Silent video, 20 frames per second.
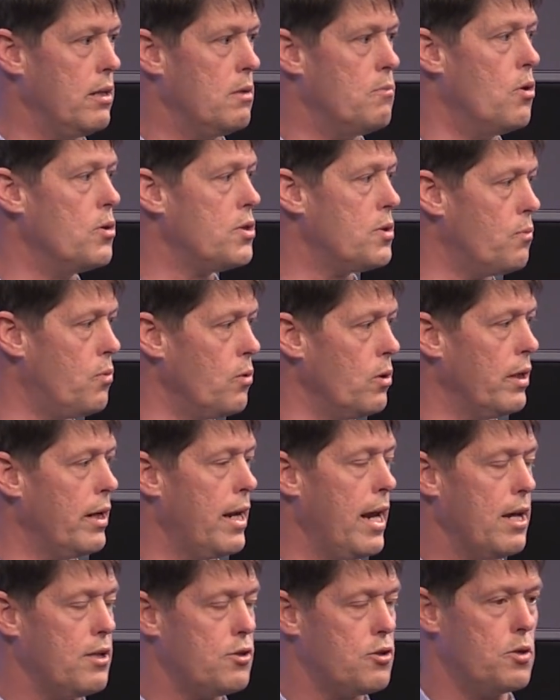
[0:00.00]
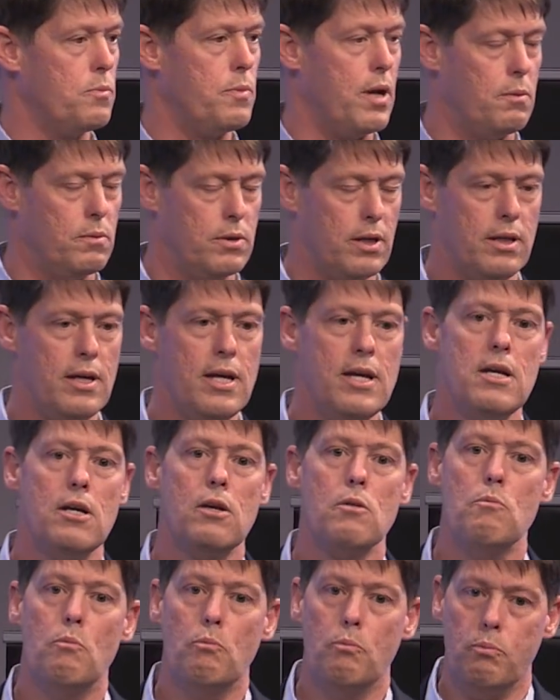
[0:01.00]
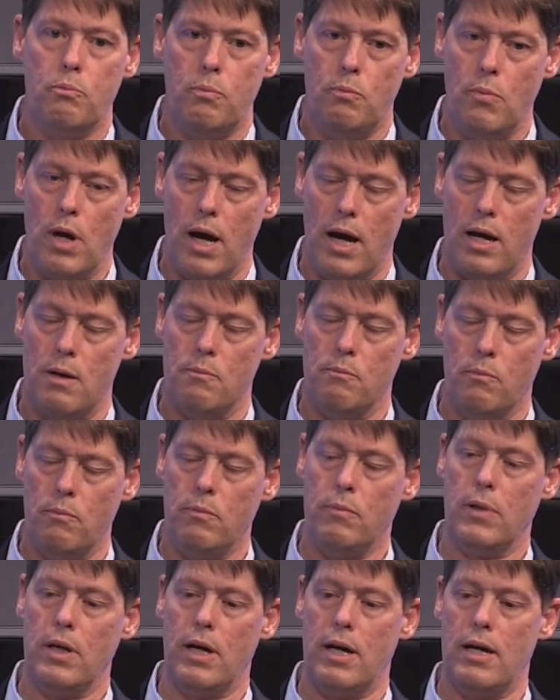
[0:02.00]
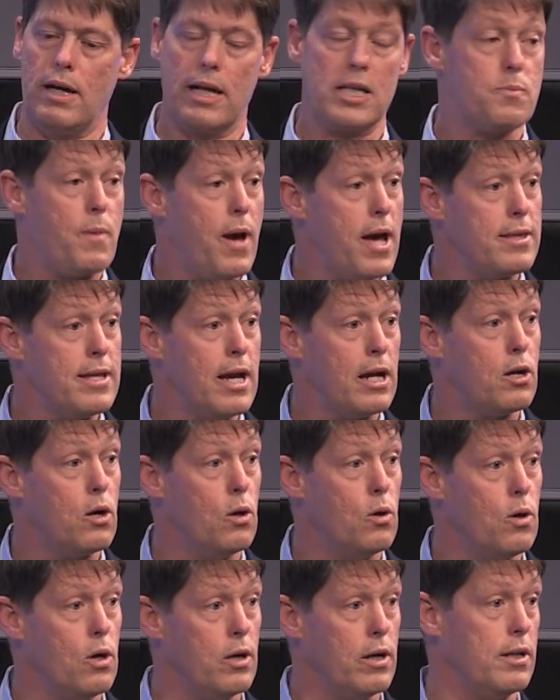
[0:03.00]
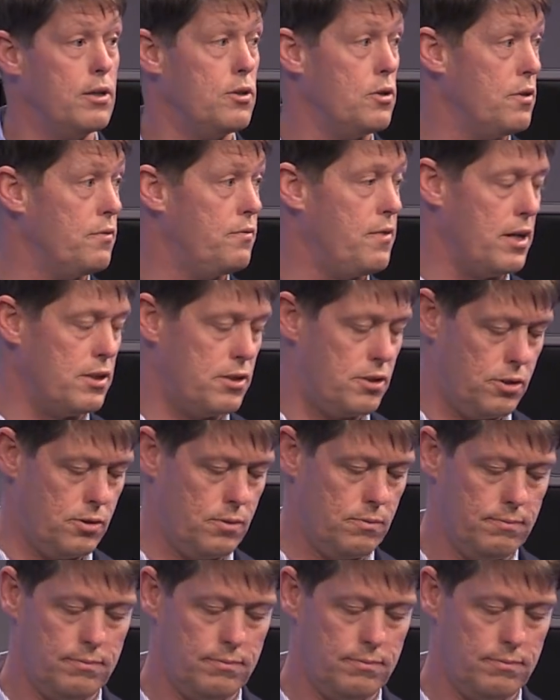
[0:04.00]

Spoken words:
the most important cancer to be able to expand that cohort and do the phase 2.